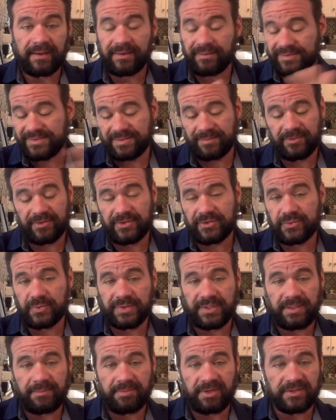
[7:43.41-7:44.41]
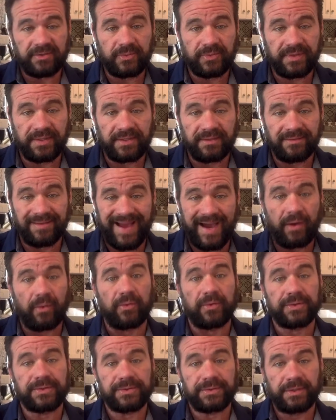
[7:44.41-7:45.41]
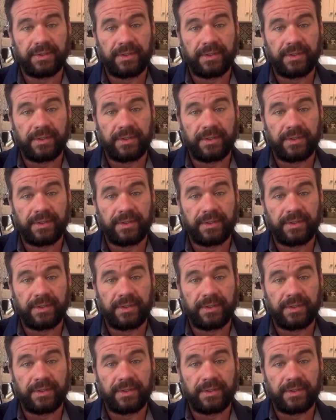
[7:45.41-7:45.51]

How some of those were debunked within hours.